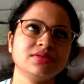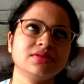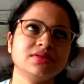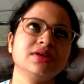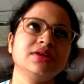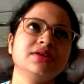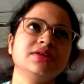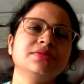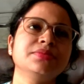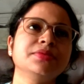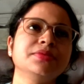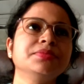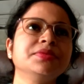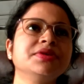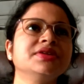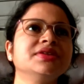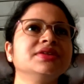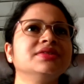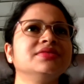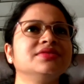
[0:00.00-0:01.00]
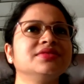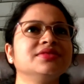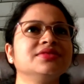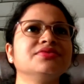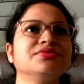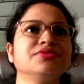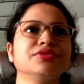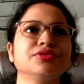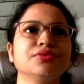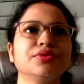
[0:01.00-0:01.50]
I remember there was
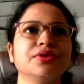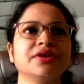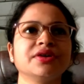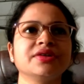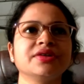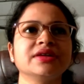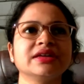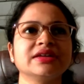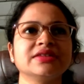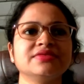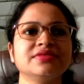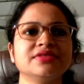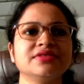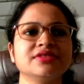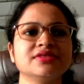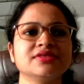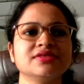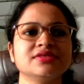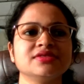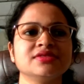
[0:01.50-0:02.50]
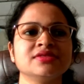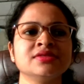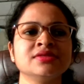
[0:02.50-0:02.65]
few other functions.